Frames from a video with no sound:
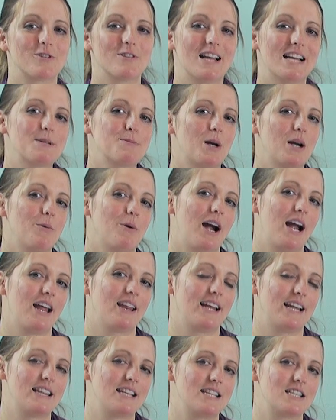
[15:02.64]
So that's probably why I
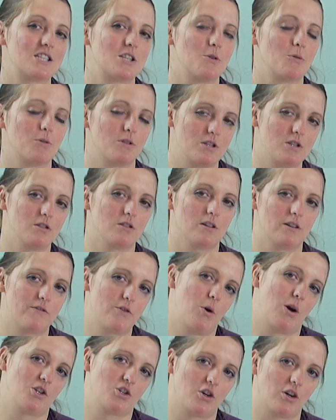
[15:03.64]
like these two. If
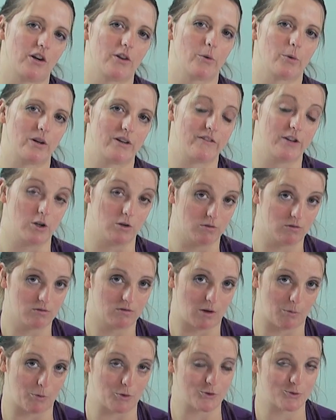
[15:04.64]
you watch our other review,
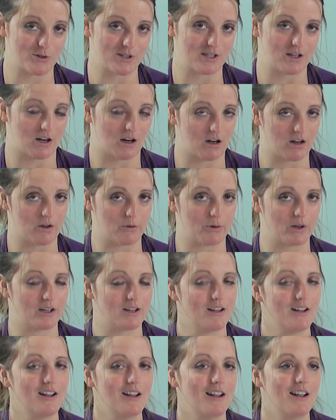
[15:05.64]
our other
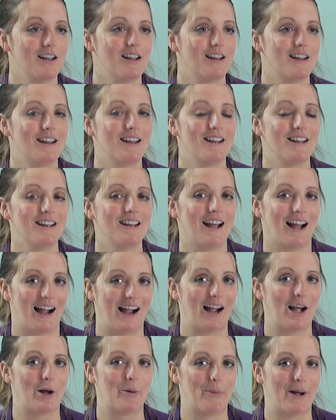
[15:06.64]
one, Islebound,
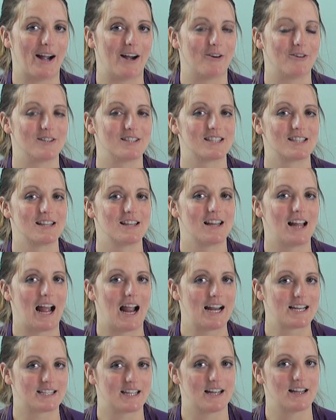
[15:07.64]

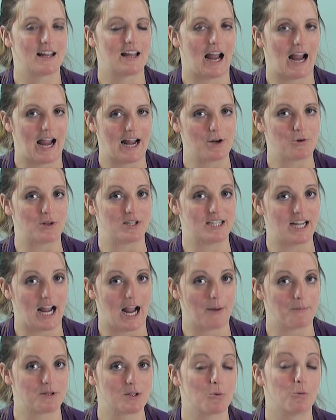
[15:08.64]
I said that I had to
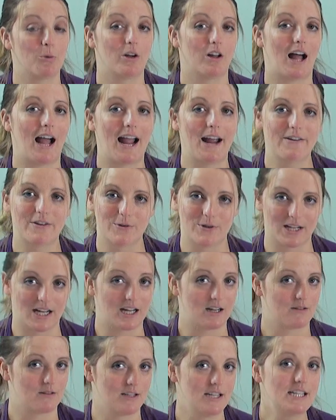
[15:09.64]
adapt. Well,
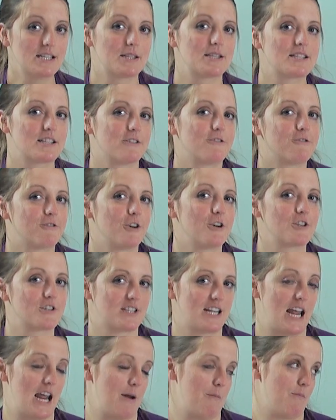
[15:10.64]
this is the
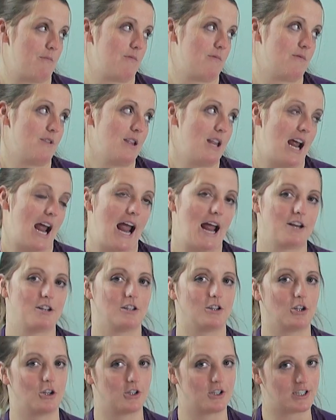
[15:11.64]
first game that I had to
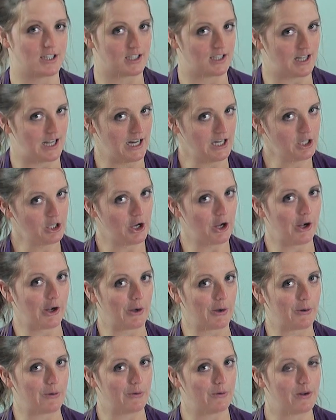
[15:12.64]
learn to let
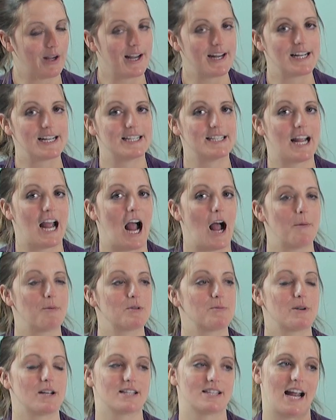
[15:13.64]
go and
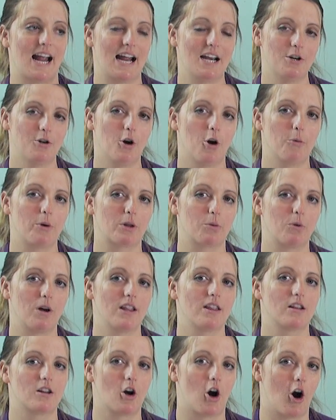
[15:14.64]
adapt, because I had to go with
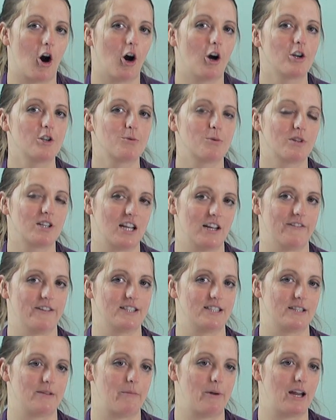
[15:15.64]
what cards were
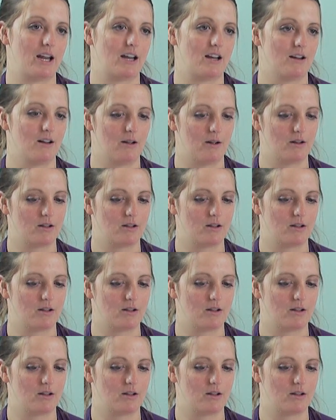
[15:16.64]
given to me